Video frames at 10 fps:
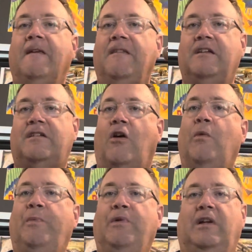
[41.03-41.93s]
This
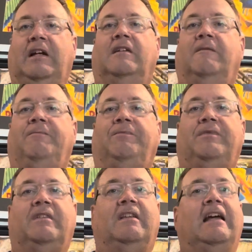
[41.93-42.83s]
opening
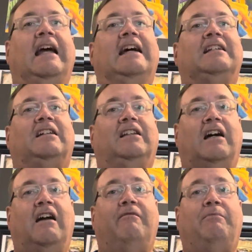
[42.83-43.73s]
has a
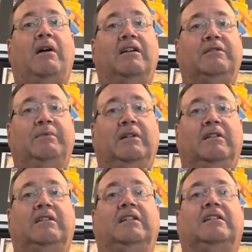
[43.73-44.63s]
lot of
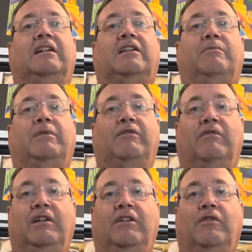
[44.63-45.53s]
possibilities that could be
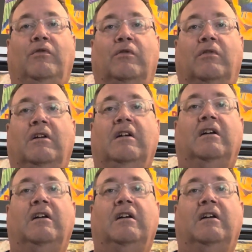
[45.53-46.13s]
really cool.